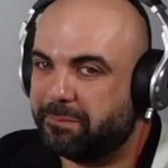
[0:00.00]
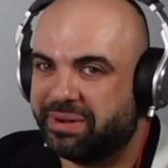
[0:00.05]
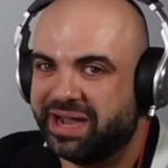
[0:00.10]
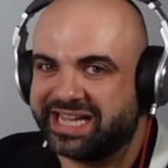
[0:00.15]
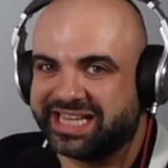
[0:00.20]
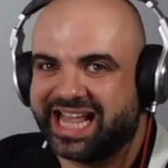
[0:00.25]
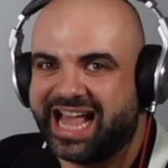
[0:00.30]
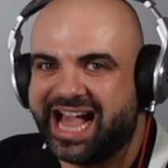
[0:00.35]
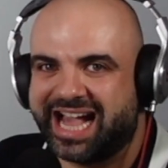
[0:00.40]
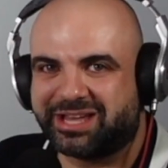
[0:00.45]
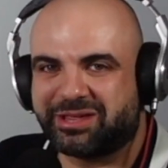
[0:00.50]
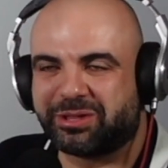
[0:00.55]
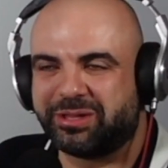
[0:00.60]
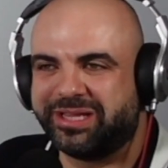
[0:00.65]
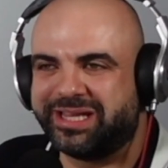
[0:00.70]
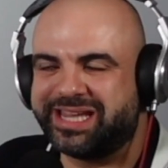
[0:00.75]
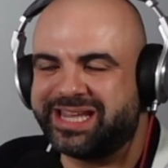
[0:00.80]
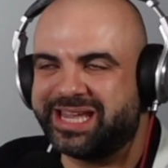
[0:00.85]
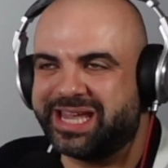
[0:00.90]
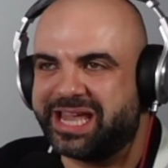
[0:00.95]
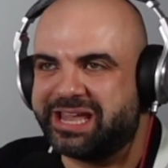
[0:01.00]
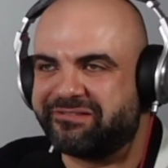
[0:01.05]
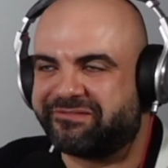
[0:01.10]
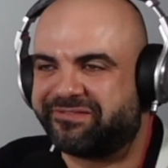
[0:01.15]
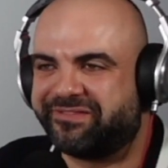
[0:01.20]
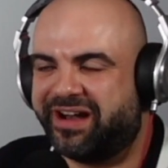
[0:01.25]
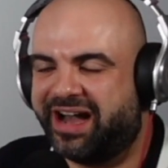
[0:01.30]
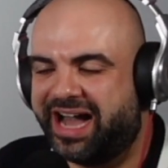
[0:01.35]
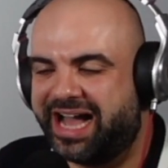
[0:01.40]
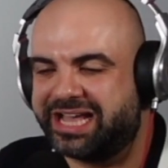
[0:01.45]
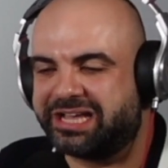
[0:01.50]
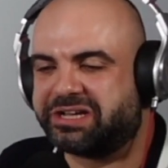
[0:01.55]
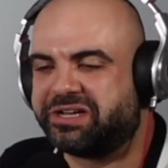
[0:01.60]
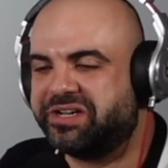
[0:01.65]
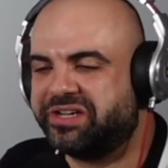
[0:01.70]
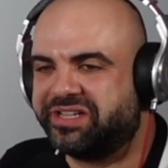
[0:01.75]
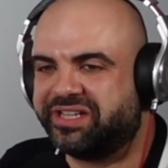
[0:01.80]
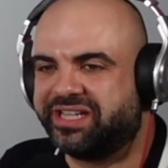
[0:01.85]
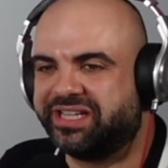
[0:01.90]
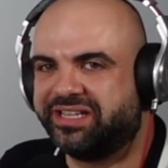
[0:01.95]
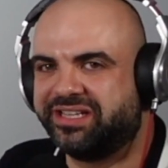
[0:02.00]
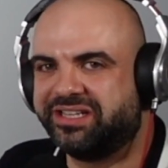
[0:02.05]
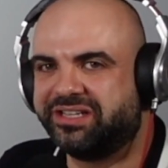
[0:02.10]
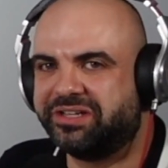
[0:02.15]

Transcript: But actually, if I could